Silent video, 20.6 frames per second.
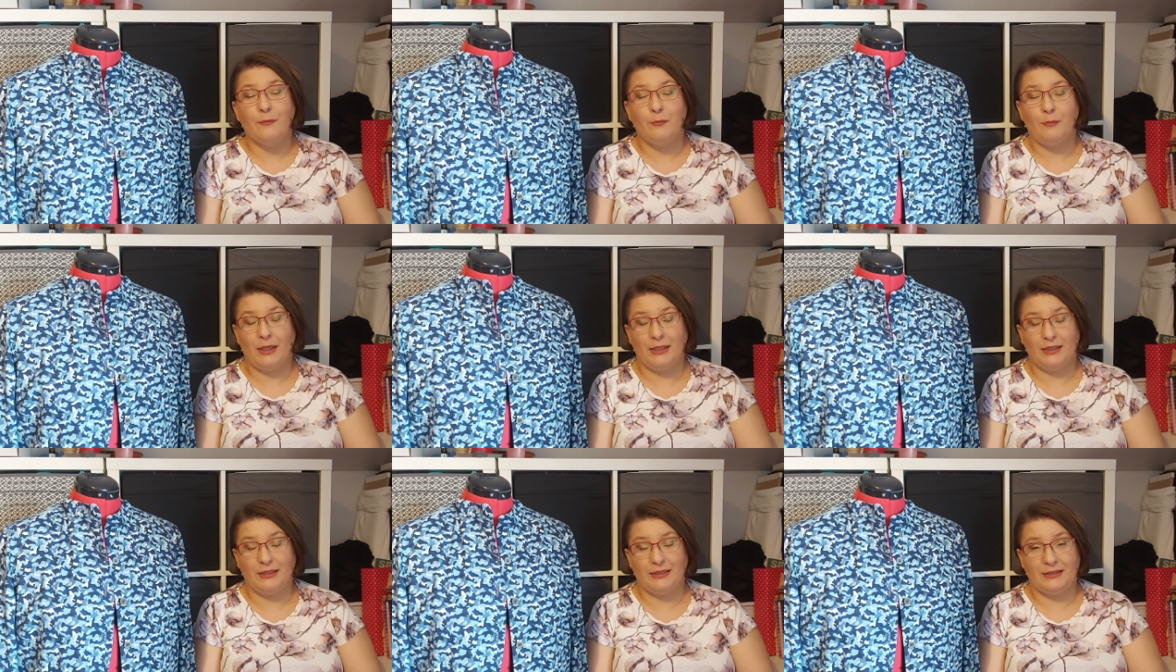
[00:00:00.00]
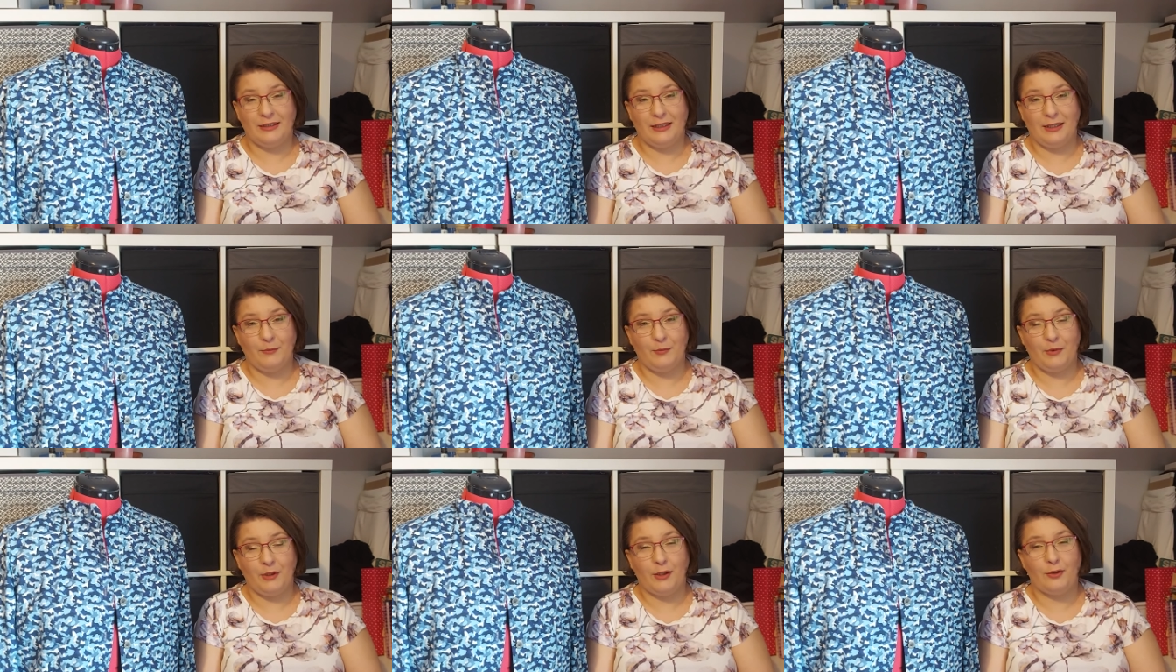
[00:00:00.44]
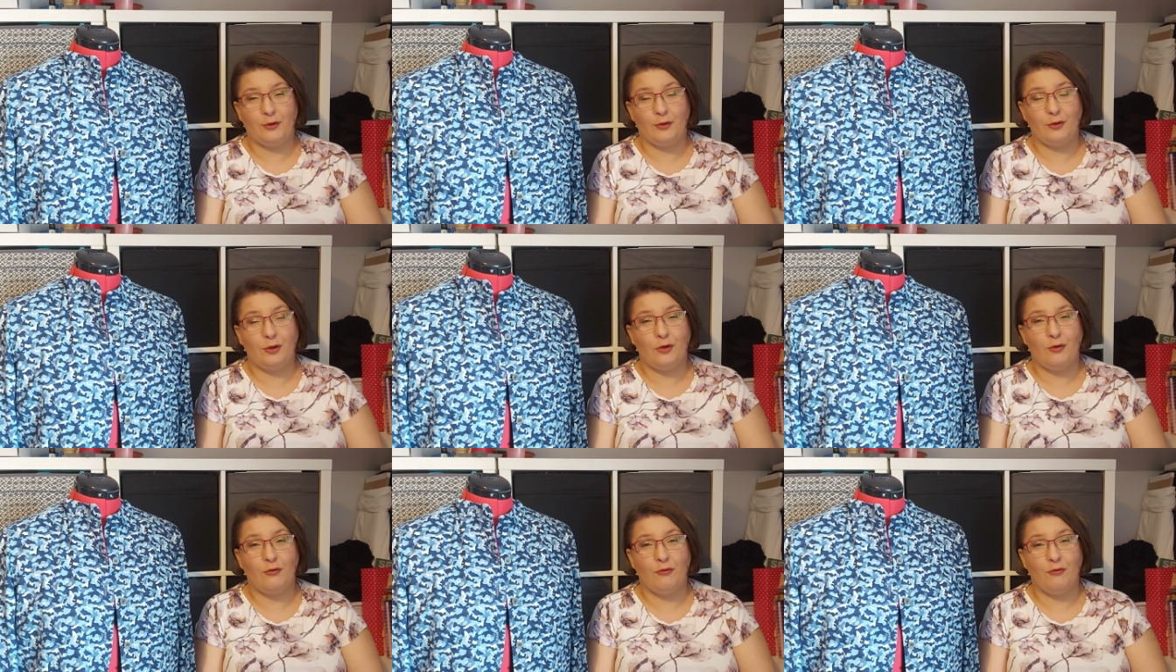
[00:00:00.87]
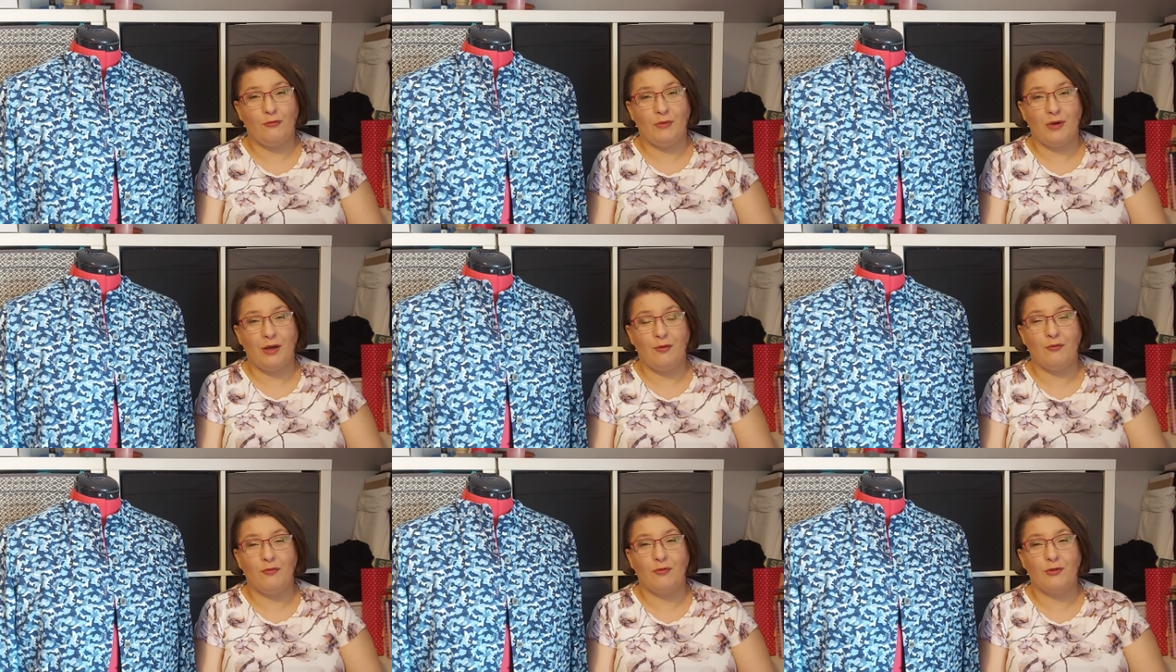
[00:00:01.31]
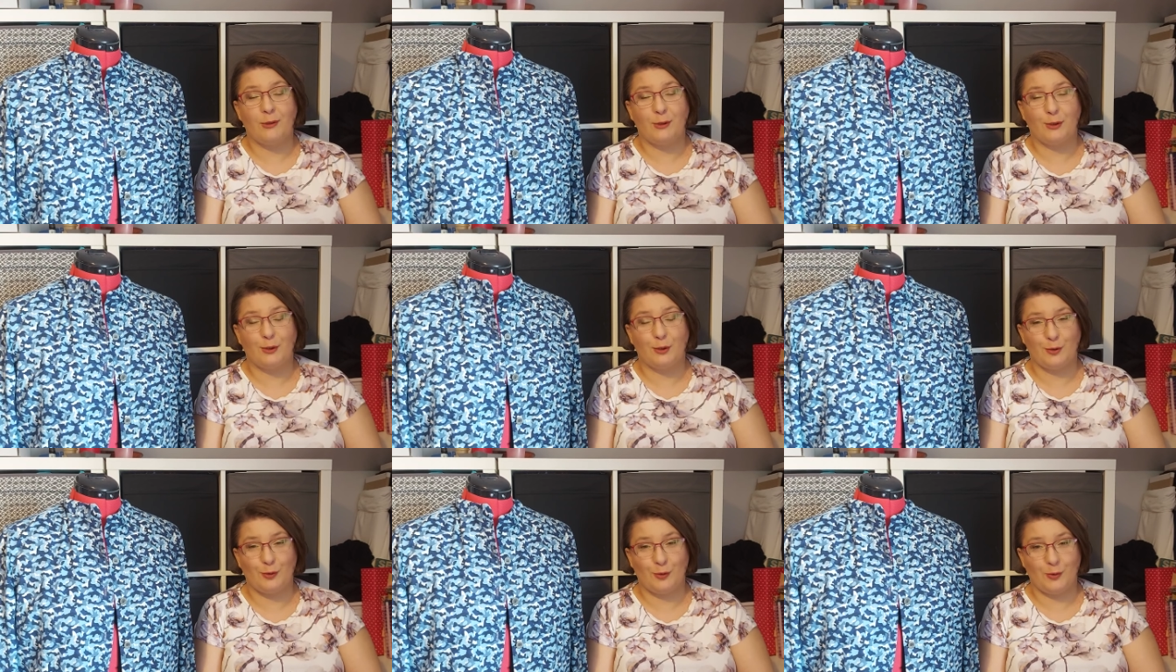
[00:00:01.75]
by the time I got home I was
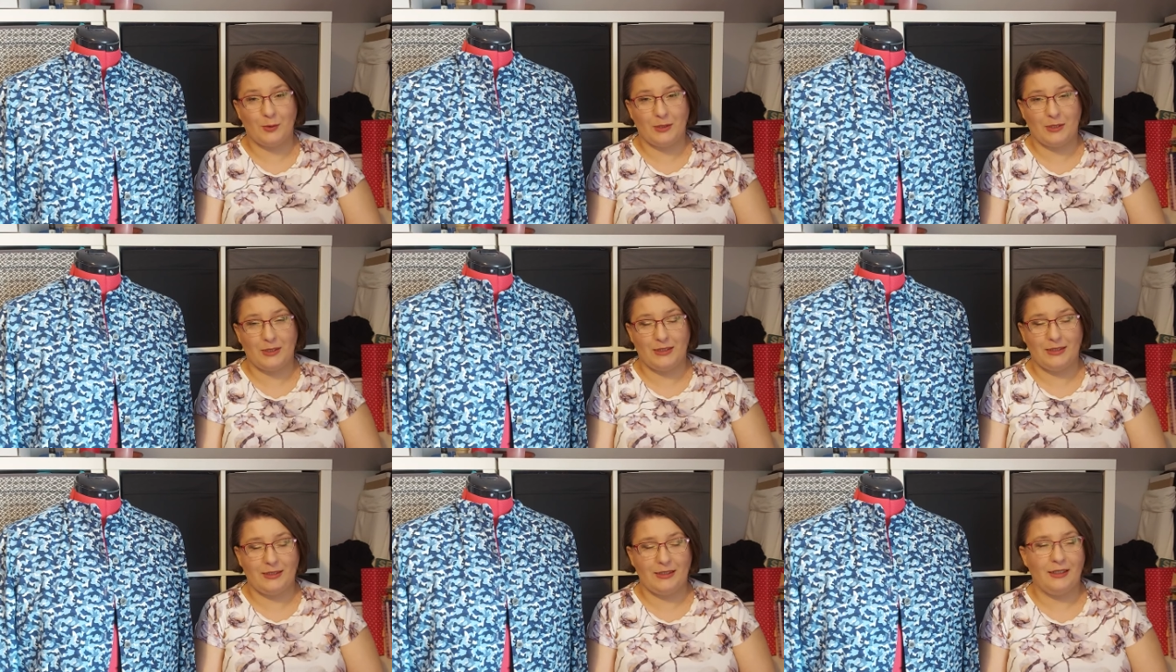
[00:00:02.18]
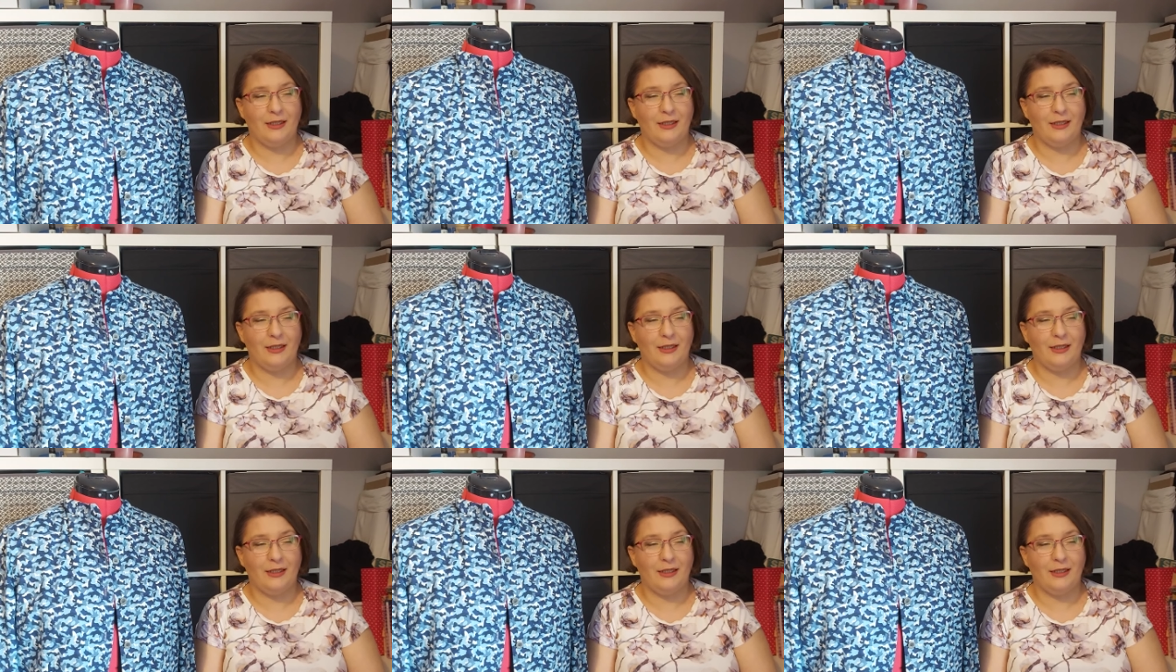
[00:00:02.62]
exhausted.